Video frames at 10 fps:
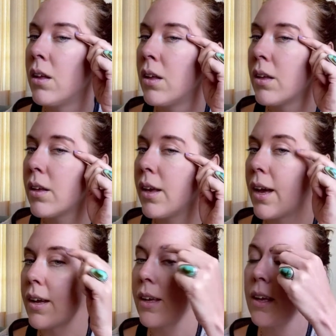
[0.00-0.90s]

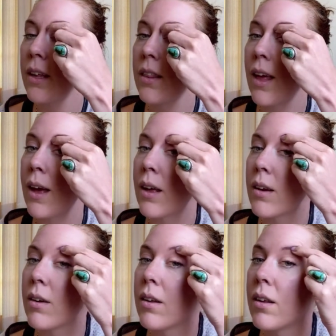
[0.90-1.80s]
yeah, get that
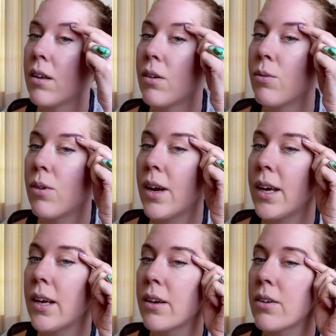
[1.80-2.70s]

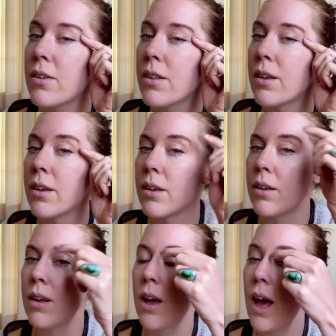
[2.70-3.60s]
right under the
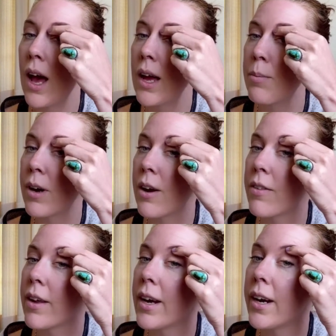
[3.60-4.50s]
eyebrow
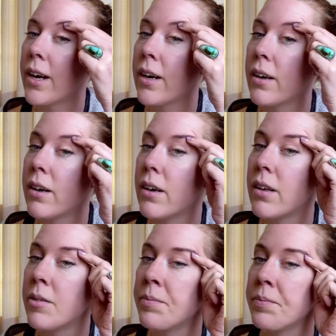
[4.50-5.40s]
there.
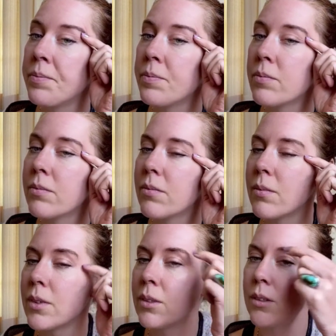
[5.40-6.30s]

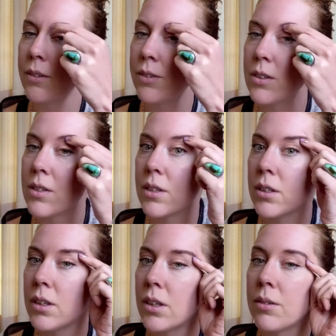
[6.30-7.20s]
Oh, it feels
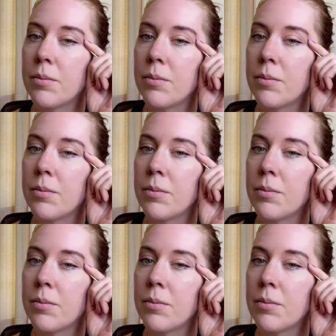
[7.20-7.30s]
good.